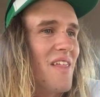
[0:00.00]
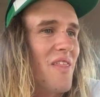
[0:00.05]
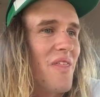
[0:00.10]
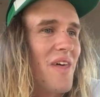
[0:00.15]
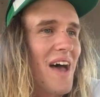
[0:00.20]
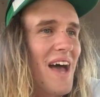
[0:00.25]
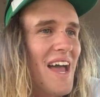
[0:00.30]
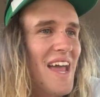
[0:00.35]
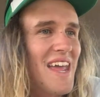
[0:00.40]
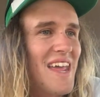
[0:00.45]

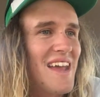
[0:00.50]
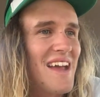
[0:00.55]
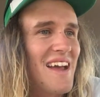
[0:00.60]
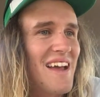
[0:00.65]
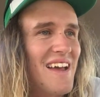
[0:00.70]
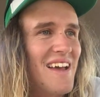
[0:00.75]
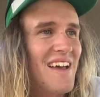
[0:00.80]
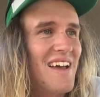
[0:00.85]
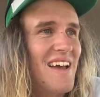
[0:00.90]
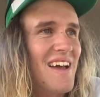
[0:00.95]
they
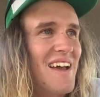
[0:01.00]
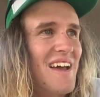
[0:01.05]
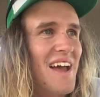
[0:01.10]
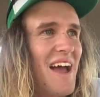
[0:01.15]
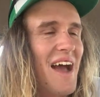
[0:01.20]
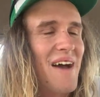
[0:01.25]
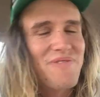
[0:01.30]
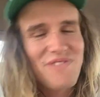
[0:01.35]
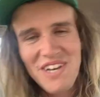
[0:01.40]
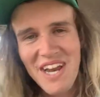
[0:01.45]

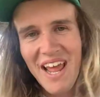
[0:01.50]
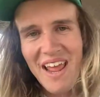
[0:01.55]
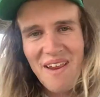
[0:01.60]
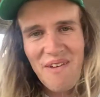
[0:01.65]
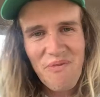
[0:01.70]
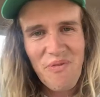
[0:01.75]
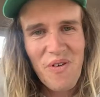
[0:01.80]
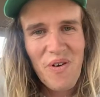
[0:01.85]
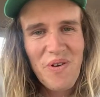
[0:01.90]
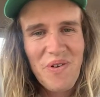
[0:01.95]
have to
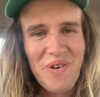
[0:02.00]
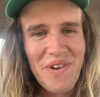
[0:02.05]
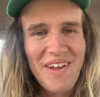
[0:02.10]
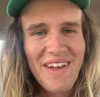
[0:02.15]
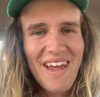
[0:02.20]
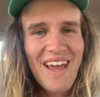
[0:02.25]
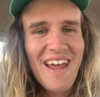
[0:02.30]
eat food,